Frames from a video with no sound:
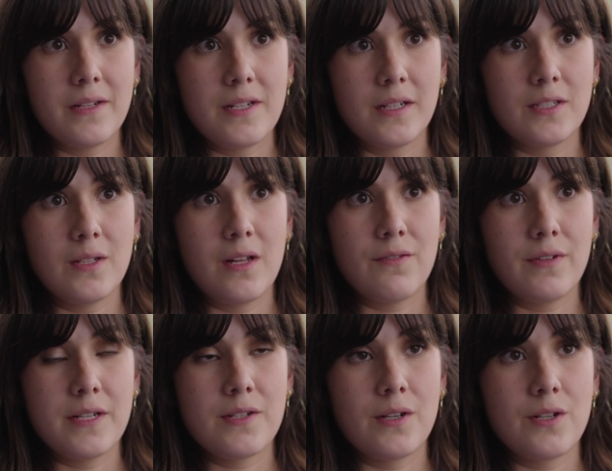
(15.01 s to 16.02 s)
conduct a lot of
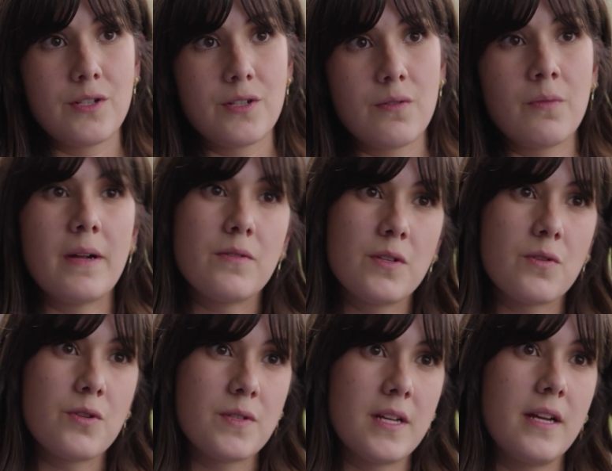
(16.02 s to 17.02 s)
research around
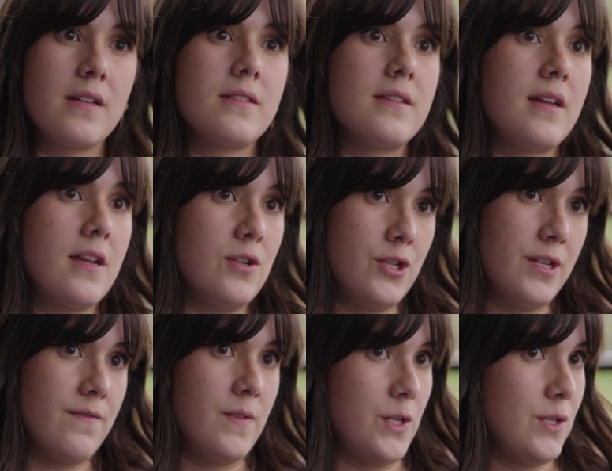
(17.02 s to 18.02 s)
social science and energy
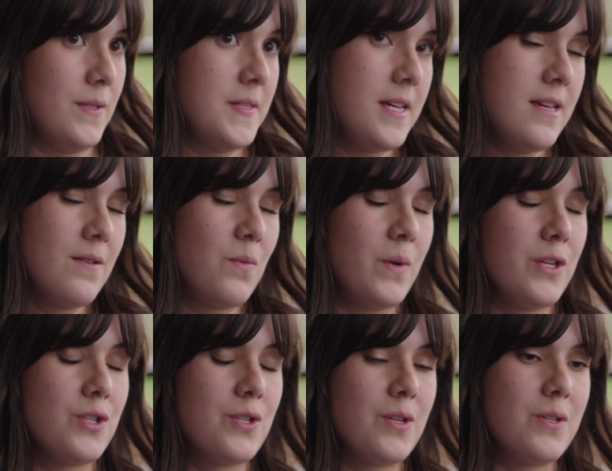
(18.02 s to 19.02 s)
efficiency,
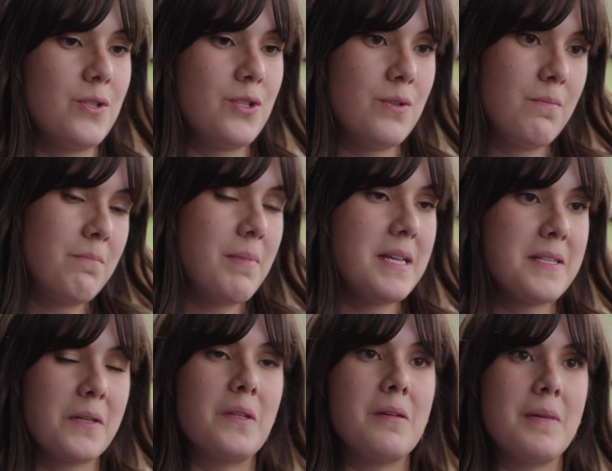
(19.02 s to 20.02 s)
which
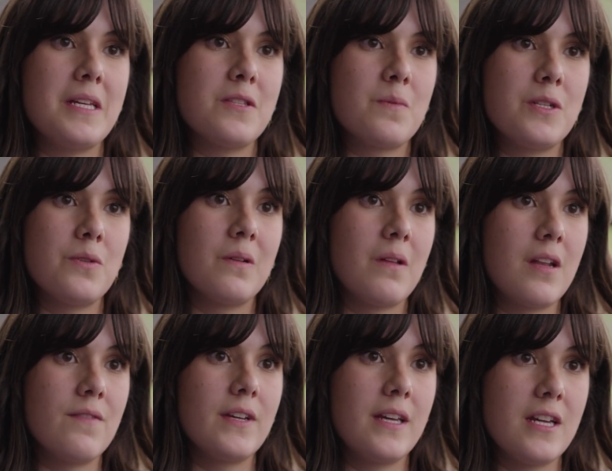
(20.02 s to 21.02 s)
basically means we do a lot
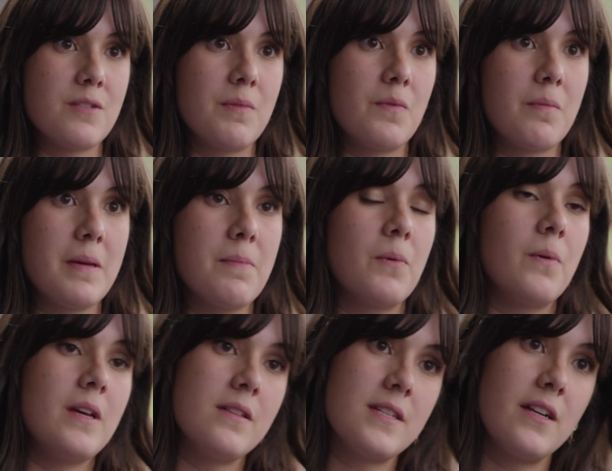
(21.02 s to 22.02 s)
of engagement with people
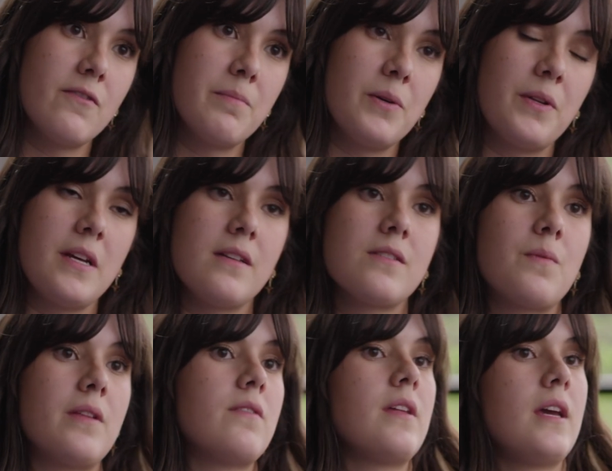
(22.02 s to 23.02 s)
inside of buildings,
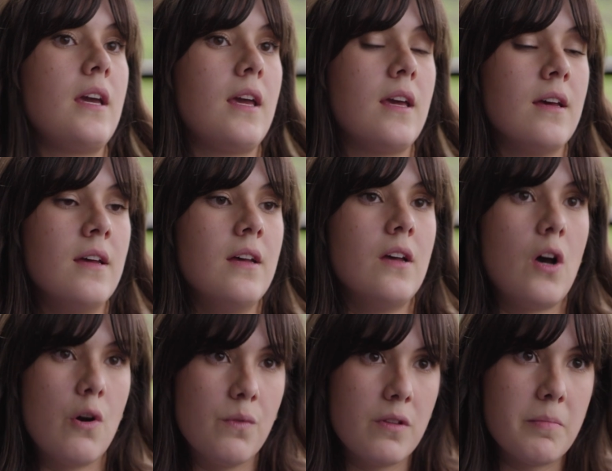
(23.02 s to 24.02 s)
whether they
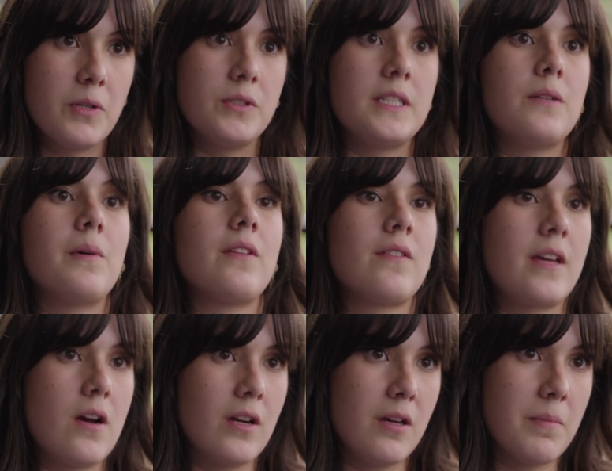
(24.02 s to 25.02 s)
own the building, whether they
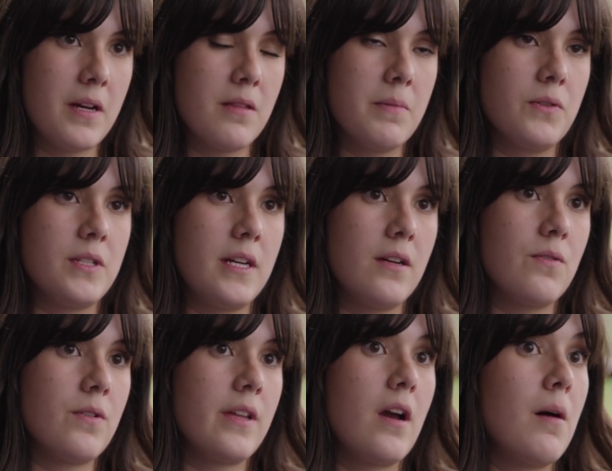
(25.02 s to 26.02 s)
occupy the building,
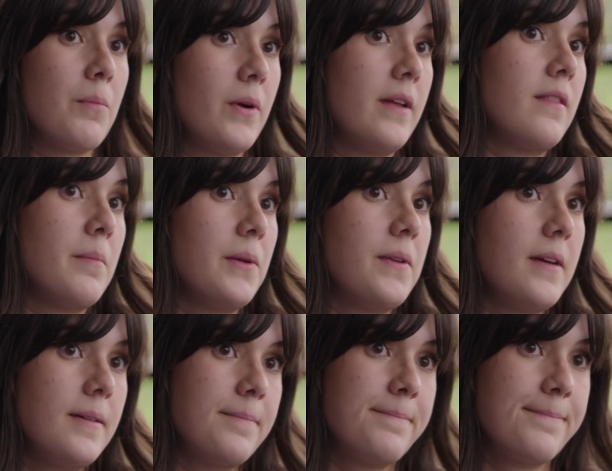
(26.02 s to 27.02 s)
or they operate the
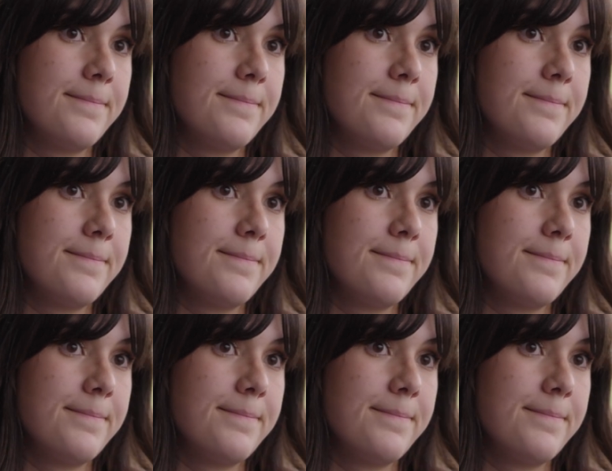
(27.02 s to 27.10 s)
building.